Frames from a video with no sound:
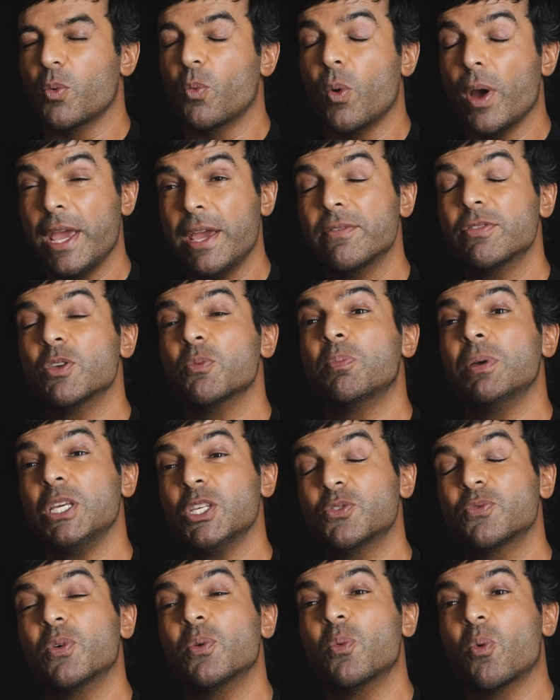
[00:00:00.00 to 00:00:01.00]
Way of the
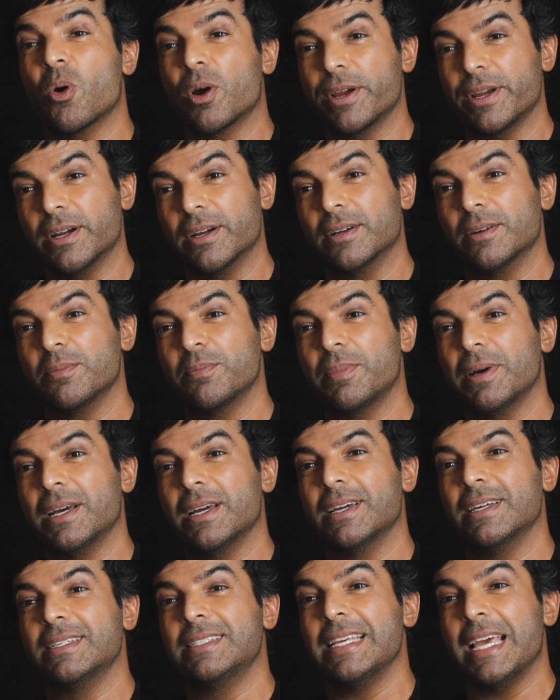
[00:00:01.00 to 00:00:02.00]
Peaceful Warrior
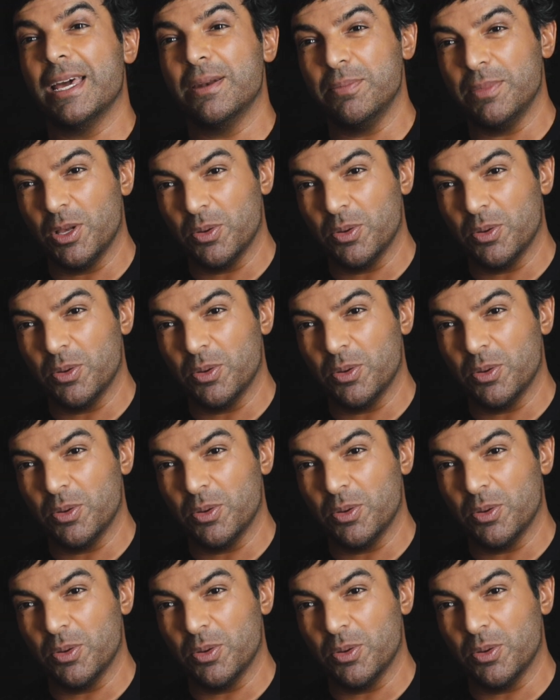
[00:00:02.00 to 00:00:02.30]
by Dan